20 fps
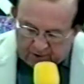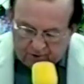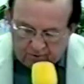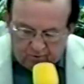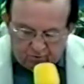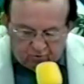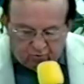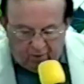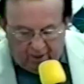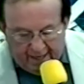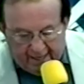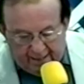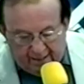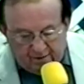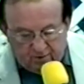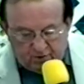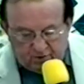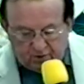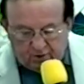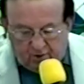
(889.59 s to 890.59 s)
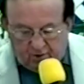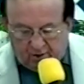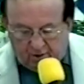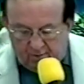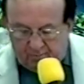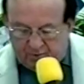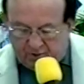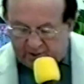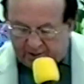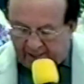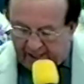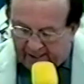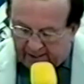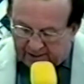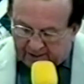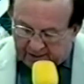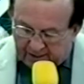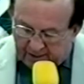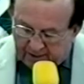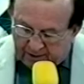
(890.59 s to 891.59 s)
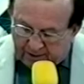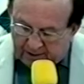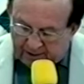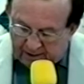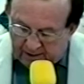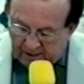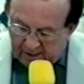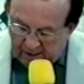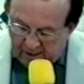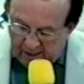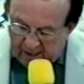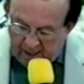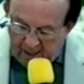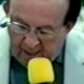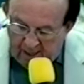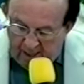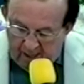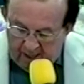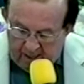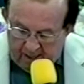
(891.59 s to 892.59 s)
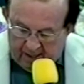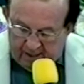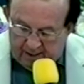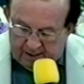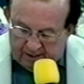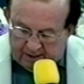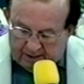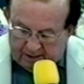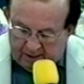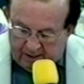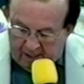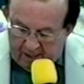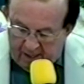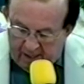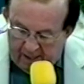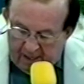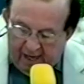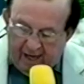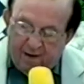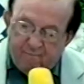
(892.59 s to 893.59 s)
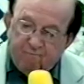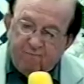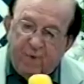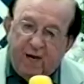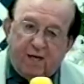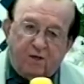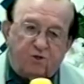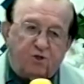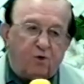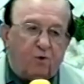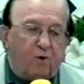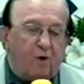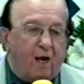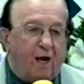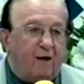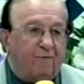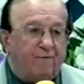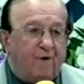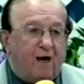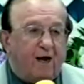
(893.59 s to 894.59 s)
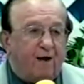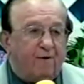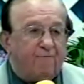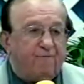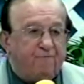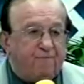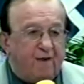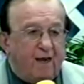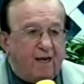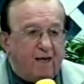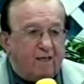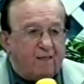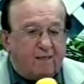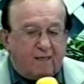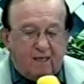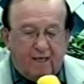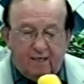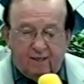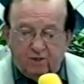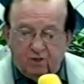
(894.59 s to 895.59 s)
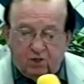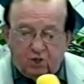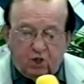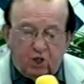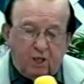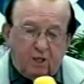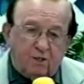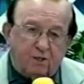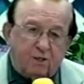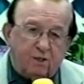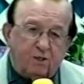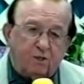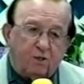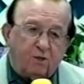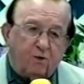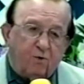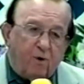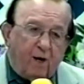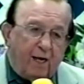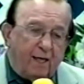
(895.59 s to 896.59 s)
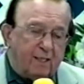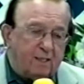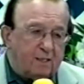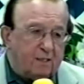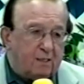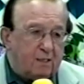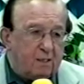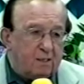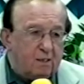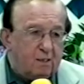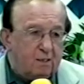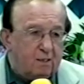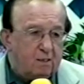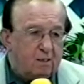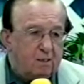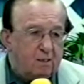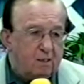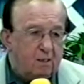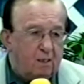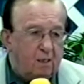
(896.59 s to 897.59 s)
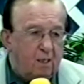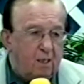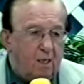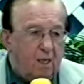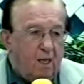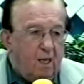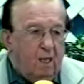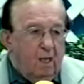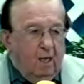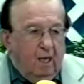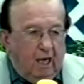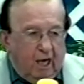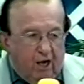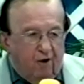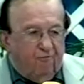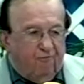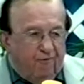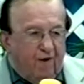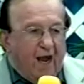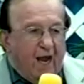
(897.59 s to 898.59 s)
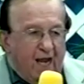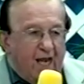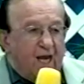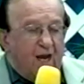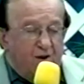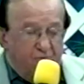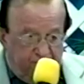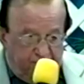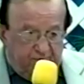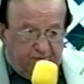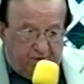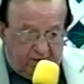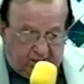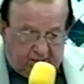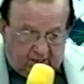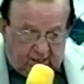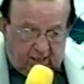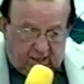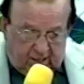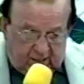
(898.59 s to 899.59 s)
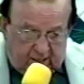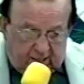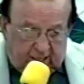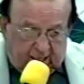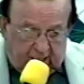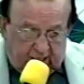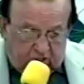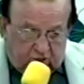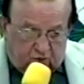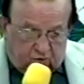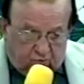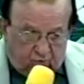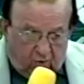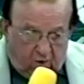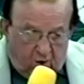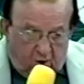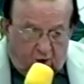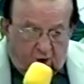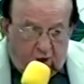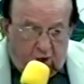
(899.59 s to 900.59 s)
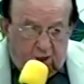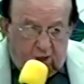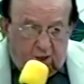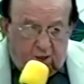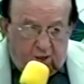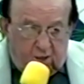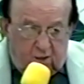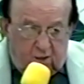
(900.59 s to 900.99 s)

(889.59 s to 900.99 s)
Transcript: to trying circumstances is a measure of our faith in Jesus Christ. If I have got a strong